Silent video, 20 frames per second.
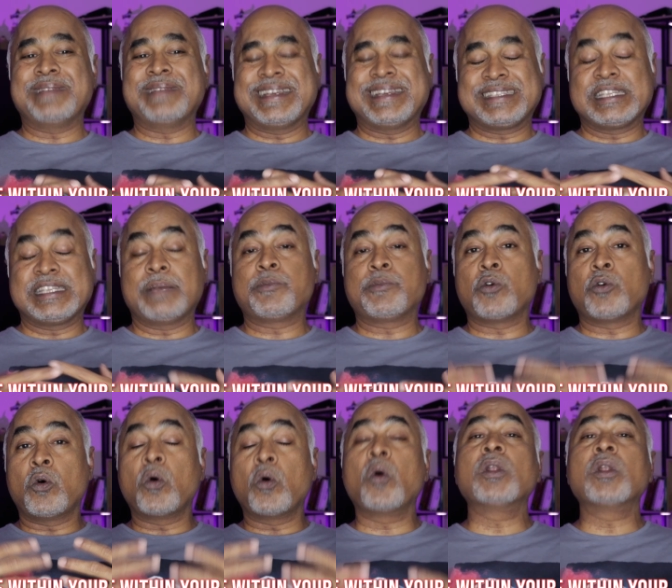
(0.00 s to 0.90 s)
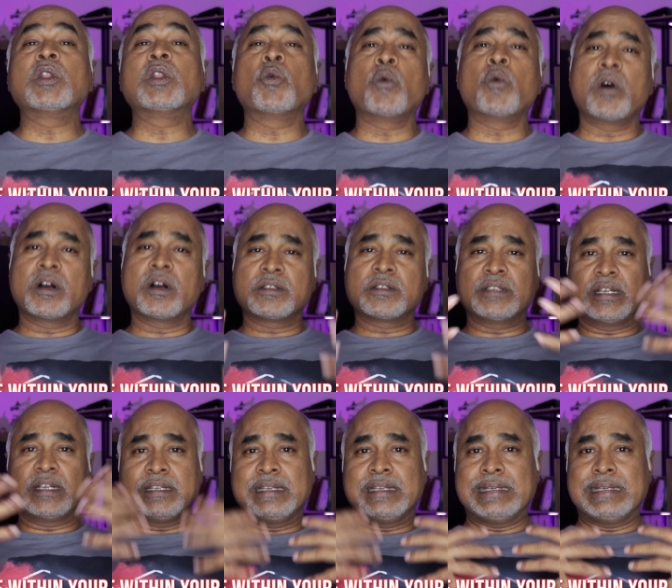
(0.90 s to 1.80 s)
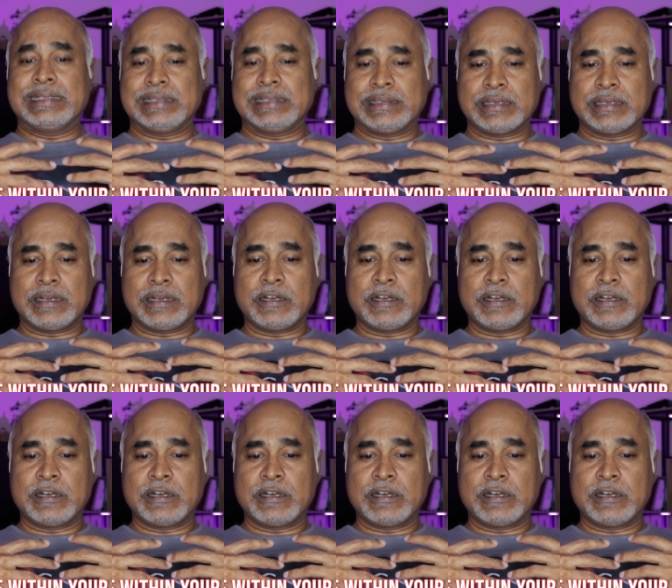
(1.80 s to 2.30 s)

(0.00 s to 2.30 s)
accept all the work that is